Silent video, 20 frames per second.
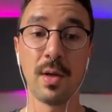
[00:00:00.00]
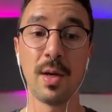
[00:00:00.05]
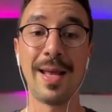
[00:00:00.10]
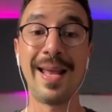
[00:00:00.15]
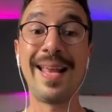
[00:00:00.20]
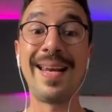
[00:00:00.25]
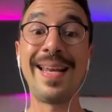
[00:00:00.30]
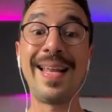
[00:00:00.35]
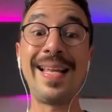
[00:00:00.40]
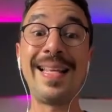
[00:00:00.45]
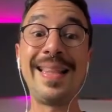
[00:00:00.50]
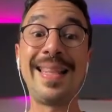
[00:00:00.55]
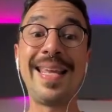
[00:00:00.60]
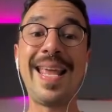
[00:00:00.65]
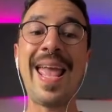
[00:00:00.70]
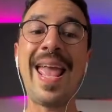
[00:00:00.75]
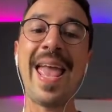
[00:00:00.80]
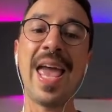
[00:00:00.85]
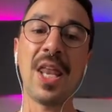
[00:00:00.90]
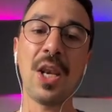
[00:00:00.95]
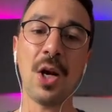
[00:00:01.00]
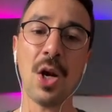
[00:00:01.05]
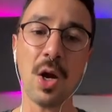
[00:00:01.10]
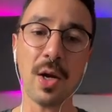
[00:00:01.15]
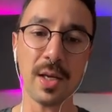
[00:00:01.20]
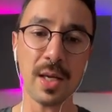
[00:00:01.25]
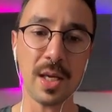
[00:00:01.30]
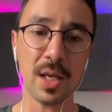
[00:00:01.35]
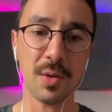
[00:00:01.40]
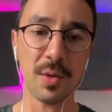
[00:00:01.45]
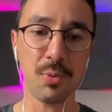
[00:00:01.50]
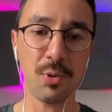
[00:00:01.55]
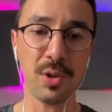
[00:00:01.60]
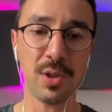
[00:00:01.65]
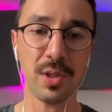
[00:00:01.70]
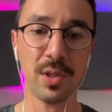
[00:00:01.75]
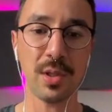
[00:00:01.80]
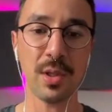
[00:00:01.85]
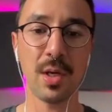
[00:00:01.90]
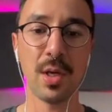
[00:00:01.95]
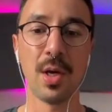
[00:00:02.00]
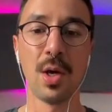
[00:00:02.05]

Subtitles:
And in the analog inputs,